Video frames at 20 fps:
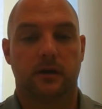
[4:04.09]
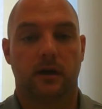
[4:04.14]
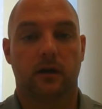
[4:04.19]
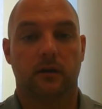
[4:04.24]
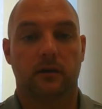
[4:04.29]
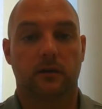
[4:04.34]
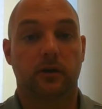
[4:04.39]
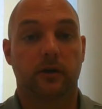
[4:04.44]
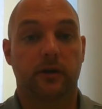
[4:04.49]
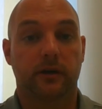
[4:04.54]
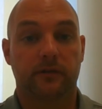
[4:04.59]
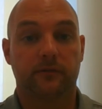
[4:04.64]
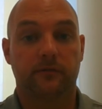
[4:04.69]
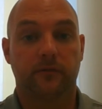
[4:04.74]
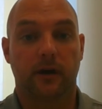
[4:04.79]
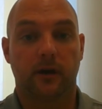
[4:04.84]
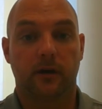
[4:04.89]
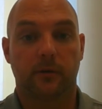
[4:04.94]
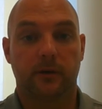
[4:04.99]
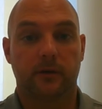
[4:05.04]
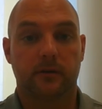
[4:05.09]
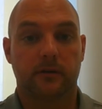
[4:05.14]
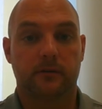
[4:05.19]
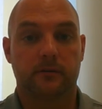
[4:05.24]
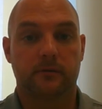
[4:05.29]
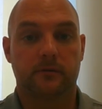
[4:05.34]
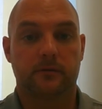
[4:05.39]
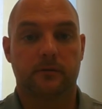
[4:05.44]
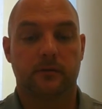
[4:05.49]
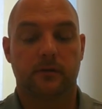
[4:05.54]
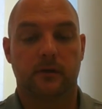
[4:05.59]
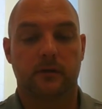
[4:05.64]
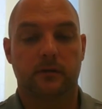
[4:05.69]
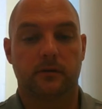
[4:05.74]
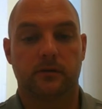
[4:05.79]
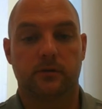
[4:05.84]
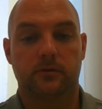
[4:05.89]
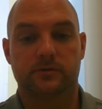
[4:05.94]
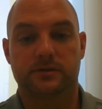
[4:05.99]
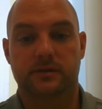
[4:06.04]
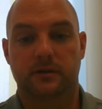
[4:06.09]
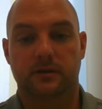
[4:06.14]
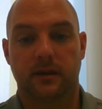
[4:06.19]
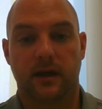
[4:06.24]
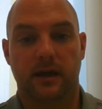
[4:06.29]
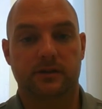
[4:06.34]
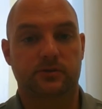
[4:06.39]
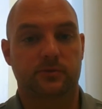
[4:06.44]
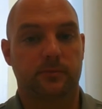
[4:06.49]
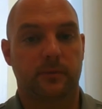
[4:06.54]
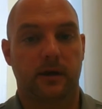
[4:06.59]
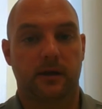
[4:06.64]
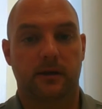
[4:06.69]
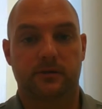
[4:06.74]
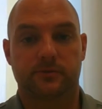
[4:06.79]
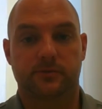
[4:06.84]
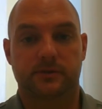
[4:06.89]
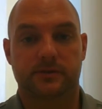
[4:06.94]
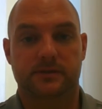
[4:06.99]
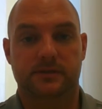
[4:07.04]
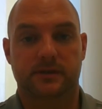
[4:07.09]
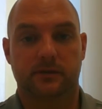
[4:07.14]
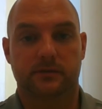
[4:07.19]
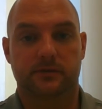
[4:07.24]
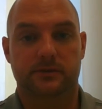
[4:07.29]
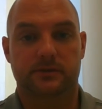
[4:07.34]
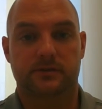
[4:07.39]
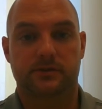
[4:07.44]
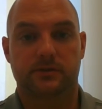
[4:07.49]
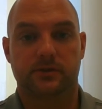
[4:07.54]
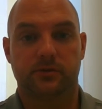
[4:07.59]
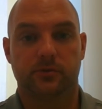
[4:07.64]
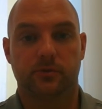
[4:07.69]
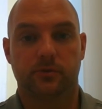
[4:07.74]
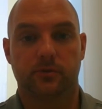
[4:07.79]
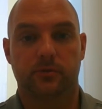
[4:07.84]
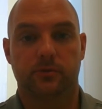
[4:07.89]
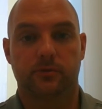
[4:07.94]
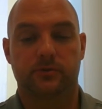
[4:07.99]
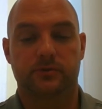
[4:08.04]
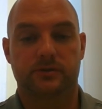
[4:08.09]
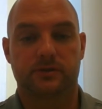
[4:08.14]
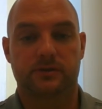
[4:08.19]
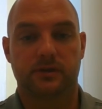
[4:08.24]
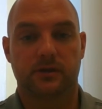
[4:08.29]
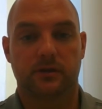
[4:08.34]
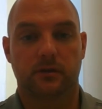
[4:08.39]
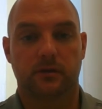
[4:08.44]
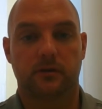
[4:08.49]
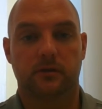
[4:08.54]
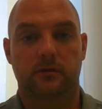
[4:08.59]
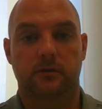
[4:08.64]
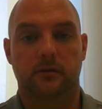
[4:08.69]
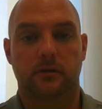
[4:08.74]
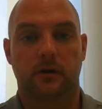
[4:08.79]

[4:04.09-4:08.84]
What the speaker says: a learning environment, and using classroom management skills to still